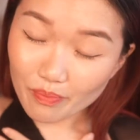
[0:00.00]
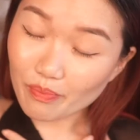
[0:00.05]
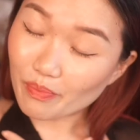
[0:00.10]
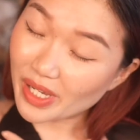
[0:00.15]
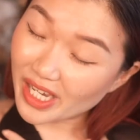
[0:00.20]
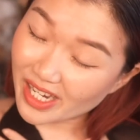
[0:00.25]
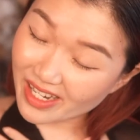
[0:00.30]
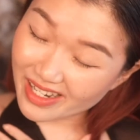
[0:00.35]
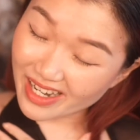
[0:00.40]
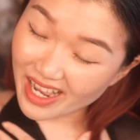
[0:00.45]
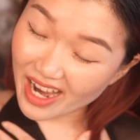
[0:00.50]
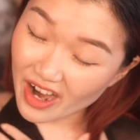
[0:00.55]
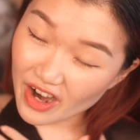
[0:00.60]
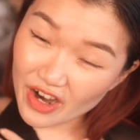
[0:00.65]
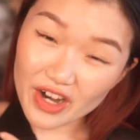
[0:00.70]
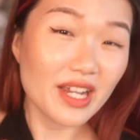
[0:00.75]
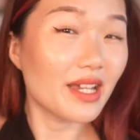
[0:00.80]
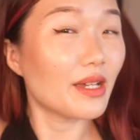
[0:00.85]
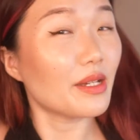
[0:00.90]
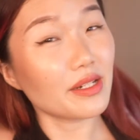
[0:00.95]
Been there,
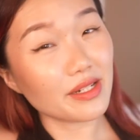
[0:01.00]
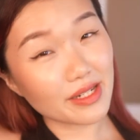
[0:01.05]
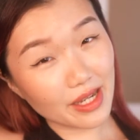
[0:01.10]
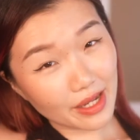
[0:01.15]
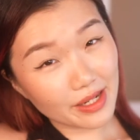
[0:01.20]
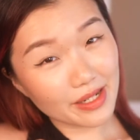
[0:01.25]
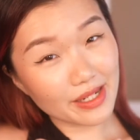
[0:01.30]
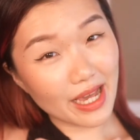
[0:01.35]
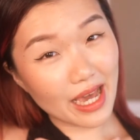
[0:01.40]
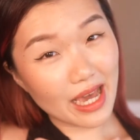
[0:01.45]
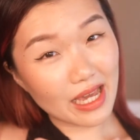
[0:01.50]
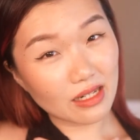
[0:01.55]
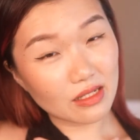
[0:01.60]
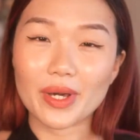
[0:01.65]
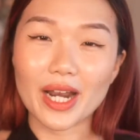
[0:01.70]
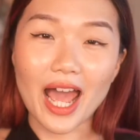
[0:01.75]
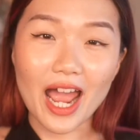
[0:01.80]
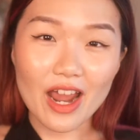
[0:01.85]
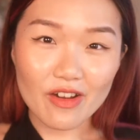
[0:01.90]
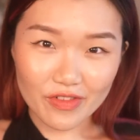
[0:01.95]
done that.
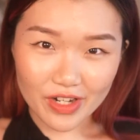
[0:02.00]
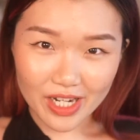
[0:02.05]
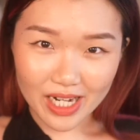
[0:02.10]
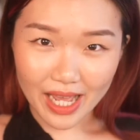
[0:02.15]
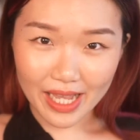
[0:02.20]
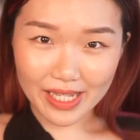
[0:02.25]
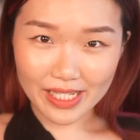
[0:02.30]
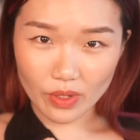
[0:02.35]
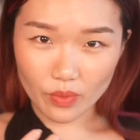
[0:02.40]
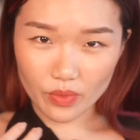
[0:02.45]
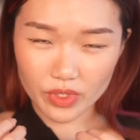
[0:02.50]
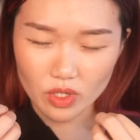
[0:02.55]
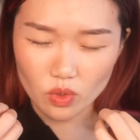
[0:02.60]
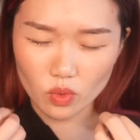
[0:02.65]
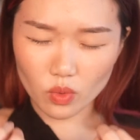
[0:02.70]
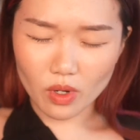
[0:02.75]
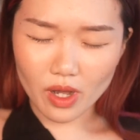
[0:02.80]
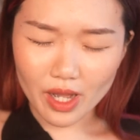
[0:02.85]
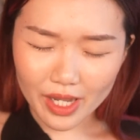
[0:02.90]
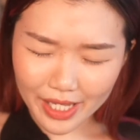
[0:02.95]
I realized that when you're
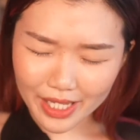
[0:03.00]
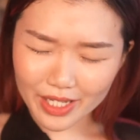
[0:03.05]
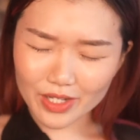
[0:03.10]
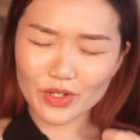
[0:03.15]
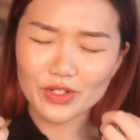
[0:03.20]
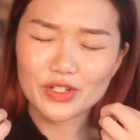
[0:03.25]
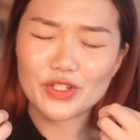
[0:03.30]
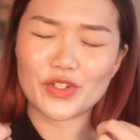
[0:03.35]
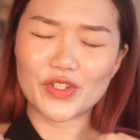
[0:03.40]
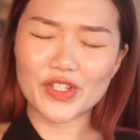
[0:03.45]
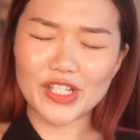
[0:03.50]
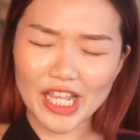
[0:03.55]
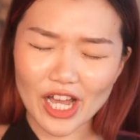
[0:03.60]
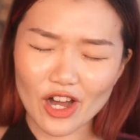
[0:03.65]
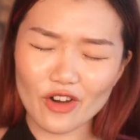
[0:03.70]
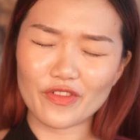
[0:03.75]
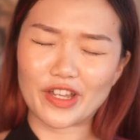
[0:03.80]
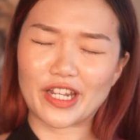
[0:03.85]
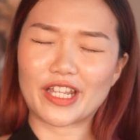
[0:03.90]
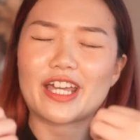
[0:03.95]
working on
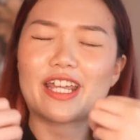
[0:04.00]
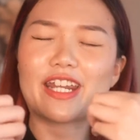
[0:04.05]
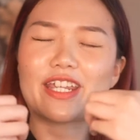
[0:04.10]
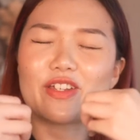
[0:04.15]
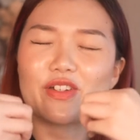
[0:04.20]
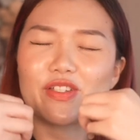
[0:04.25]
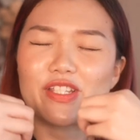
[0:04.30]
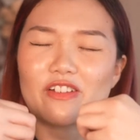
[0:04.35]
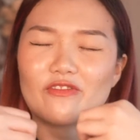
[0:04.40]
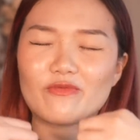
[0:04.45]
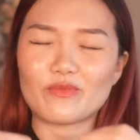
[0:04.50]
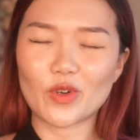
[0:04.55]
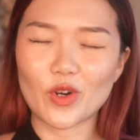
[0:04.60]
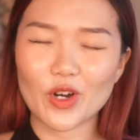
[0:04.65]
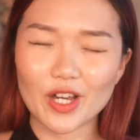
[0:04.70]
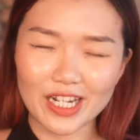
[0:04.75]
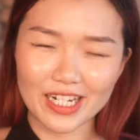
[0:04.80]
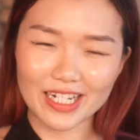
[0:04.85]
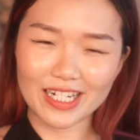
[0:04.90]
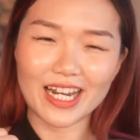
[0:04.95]
yourself and getting yourself more
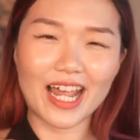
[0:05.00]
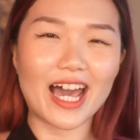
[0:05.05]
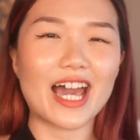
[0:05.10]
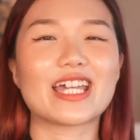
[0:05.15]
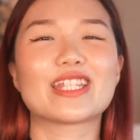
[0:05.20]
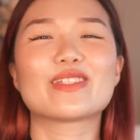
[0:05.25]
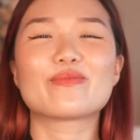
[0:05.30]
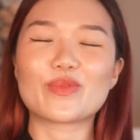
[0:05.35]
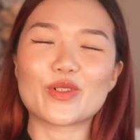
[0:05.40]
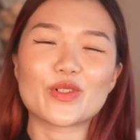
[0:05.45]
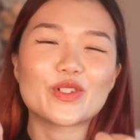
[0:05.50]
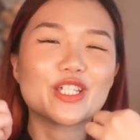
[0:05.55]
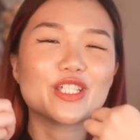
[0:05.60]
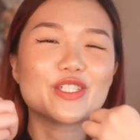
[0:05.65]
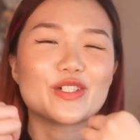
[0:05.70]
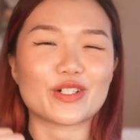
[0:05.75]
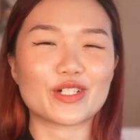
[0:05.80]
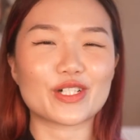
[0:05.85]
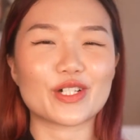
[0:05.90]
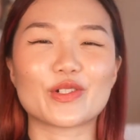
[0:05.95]
aligned, building
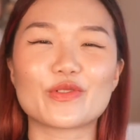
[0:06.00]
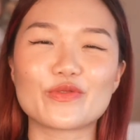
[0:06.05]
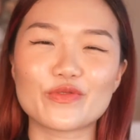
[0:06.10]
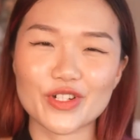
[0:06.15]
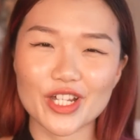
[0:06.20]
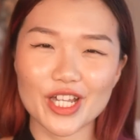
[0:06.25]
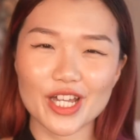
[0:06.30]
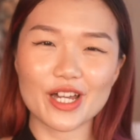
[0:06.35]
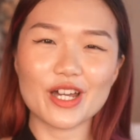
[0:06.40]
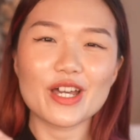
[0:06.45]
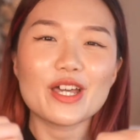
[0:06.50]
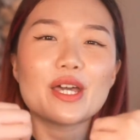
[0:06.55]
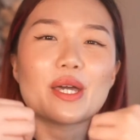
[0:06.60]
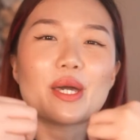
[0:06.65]
your career